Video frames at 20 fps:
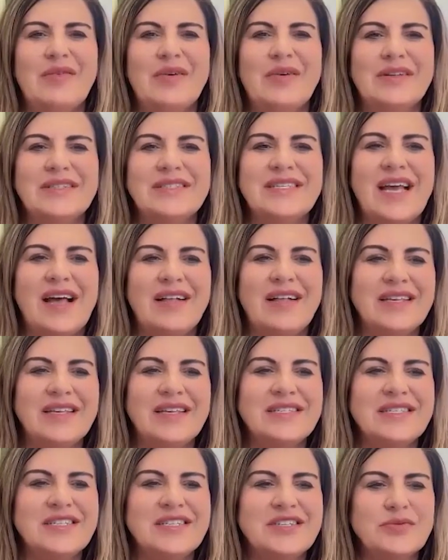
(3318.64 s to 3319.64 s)
Well, tell,
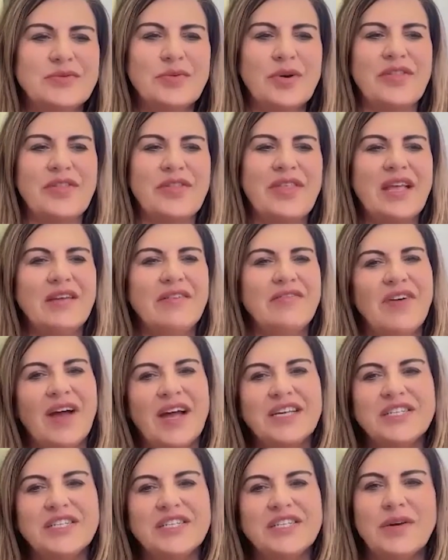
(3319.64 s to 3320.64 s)
tell listeners where they can
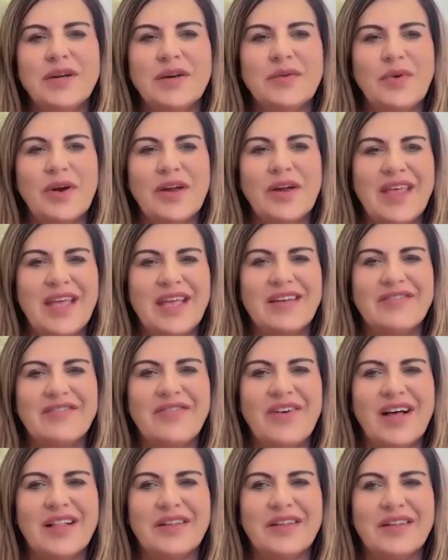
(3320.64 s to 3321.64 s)
find you and where they
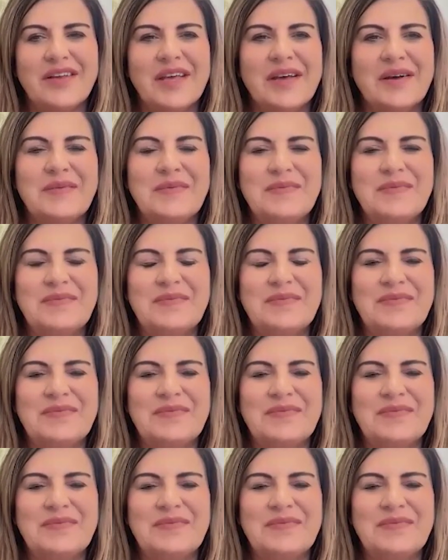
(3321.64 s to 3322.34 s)
can follow you.